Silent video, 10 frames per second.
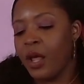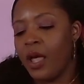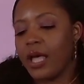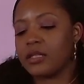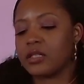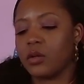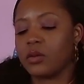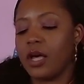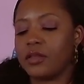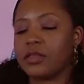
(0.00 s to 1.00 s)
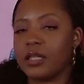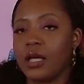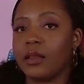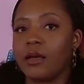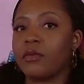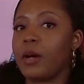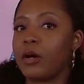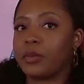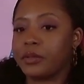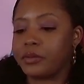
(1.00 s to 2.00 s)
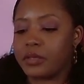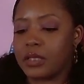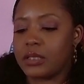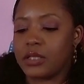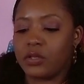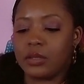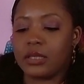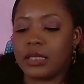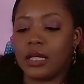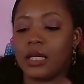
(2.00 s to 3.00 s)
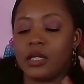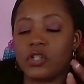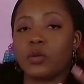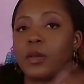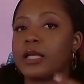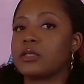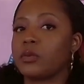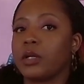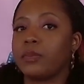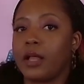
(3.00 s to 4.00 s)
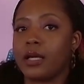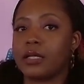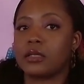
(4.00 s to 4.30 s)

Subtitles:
And so the other thing that I love about Reels is that you can see initial plays and replays.